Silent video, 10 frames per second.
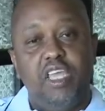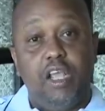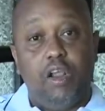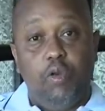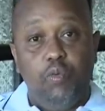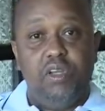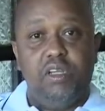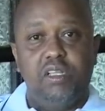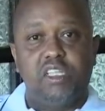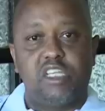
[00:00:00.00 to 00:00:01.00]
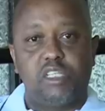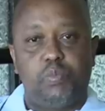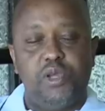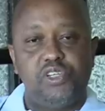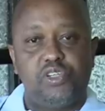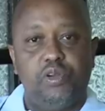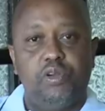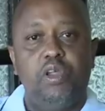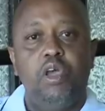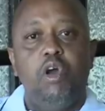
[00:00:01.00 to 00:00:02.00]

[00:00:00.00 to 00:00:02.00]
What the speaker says: including the suspension